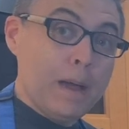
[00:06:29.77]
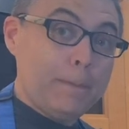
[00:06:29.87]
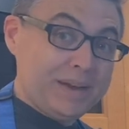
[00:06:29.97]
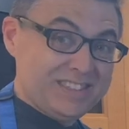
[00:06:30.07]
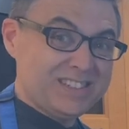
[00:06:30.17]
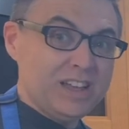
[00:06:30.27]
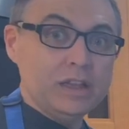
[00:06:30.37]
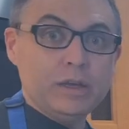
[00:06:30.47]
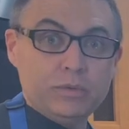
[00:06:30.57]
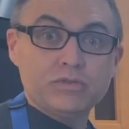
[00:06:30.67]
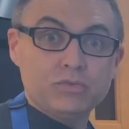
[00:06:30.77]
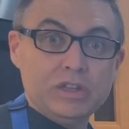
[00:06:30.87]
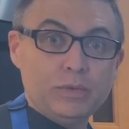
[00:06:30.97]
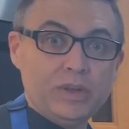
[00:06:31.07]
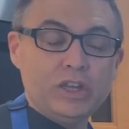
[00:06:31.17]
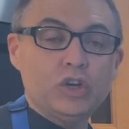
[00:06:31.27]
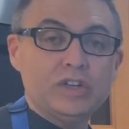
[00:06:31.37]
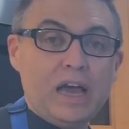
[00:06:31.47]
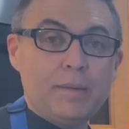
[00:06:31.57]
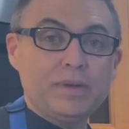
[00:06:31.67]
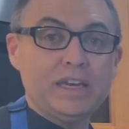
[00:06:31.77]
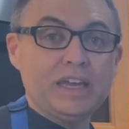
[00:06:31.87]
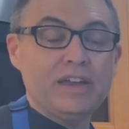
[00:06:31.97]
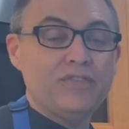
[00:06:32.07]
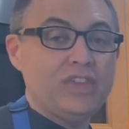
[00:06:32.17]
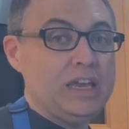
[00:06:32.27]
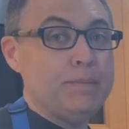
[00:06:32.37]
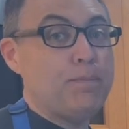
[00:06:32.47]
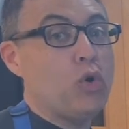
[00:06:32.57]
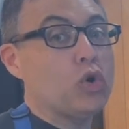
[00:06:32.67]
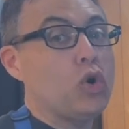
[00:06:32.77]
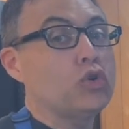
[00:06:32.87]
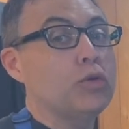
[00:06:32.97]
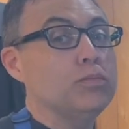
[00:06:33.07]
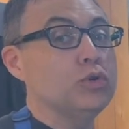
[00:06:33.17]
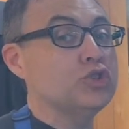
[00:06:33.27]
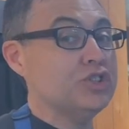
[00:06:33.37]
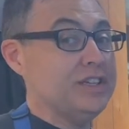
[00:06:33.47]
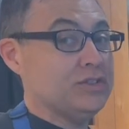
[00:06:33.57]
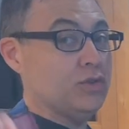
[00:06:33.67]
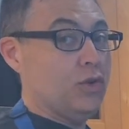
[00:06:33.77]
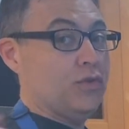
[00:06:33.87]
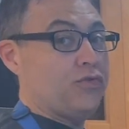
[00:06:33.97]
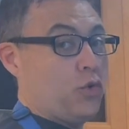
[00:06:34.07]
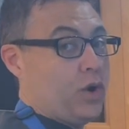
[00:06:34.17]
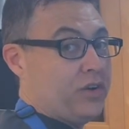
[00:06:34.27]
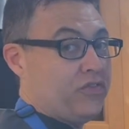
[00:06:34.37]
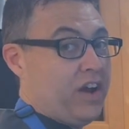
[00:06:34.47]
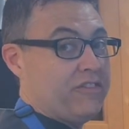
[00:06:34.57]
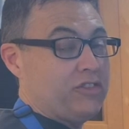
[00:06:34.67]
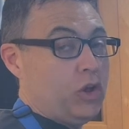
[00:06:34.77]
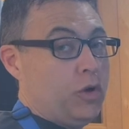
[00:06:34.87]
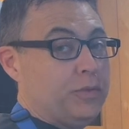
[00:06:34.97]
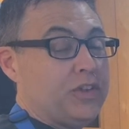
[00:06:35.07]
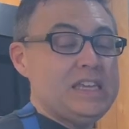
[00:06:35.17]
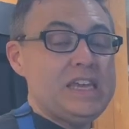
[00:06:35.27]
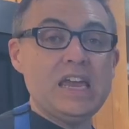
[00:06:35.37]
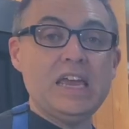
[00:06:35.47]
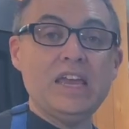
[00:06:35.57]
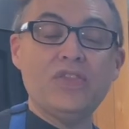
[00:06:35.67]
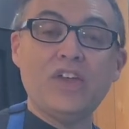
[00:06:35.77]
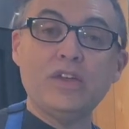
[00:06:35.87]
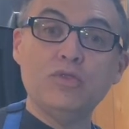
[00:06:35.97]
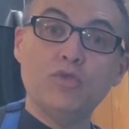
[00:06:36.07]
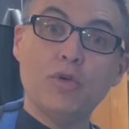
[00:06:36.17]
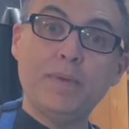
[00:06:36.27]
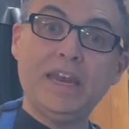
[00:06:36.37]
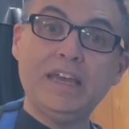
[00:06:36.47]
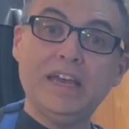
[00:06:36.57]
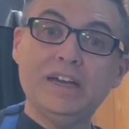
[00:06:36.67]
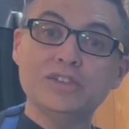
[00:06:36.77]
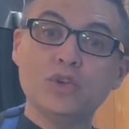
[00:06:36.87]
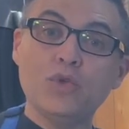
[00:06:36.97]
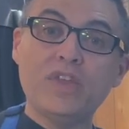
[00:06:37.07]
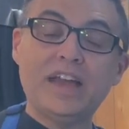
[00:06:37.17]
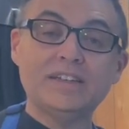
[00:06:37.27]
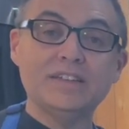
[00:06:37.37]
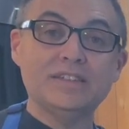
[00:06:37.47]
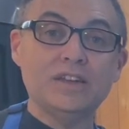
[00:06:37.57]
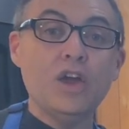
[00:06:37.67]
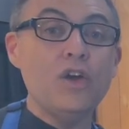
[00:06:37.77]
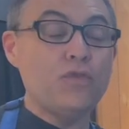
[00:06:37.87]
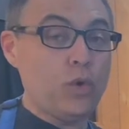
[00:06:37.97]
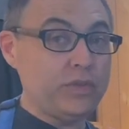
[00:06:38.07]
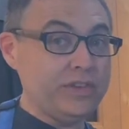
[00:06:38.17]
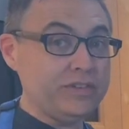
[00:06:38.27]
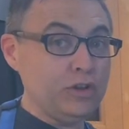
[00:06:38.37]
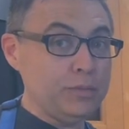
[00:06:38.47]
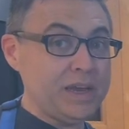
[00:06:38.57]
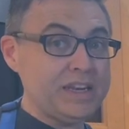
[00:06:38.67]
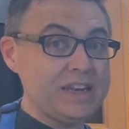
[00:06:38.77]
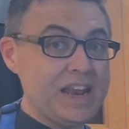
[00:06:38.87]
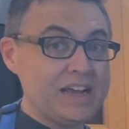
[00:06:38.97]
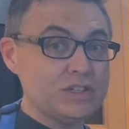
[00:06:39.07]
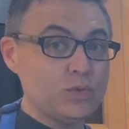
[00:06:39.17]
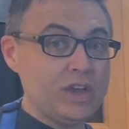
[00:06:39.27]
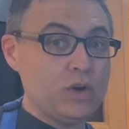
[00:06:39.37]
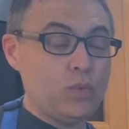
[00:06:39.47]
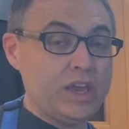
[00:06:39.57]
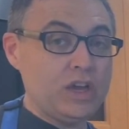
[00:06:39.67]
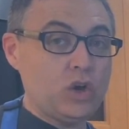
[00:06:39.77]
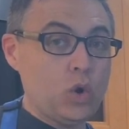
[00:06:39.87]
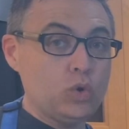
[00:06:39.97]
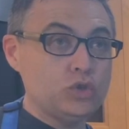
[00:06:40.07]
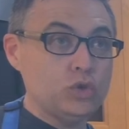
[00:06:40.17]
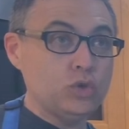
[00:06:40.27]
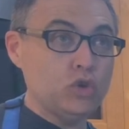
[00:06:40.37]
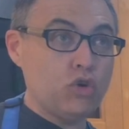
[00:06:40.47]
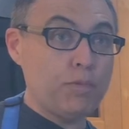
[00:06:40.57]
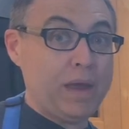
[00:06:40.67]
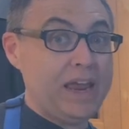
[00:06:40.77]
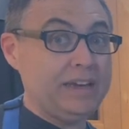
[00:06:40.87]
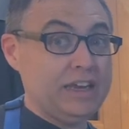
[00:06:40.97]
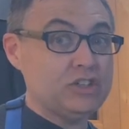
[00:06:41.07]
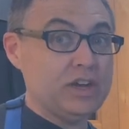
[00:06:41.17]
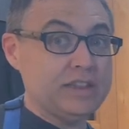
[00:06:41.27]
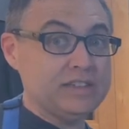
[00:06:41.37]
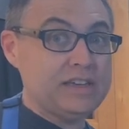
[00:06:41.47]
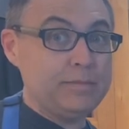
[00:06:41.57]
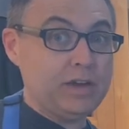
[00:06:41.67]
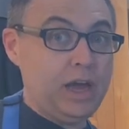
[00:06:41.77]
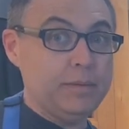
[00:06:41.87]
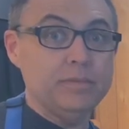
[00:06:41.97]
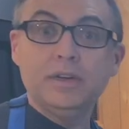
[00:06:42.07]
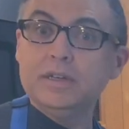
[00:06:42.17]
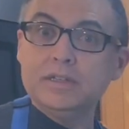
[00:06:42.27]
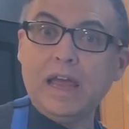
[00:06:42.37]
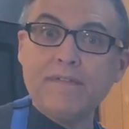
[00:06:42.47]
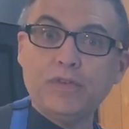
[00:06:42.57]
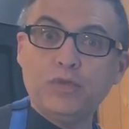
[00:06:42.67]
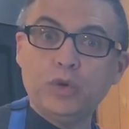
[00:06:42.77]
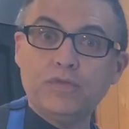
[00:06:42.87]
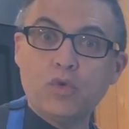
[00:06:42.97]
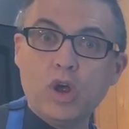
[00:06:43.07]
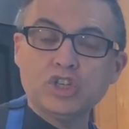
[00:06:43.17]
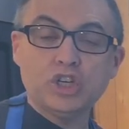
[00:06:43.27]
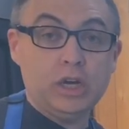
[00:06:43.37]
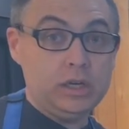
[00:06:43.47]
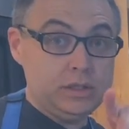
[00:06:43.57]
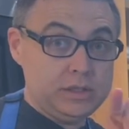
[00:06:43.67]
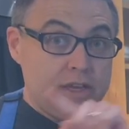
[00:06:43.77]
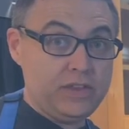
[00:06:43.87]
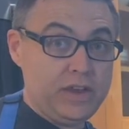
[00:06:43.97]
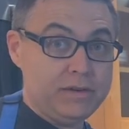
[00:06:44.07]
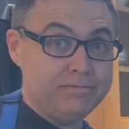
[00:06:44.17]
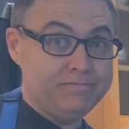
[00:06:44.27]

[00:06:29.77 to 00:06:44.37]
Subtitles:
but still, it was really, really good. I'm gonna give the pork cordon bleu schnitzel 4 out of 5 globes. Yay, thank you, Romania. So that does it for this little bit. Next week, we go to Europe and Asia at the same time to have the food of Russia. See you then.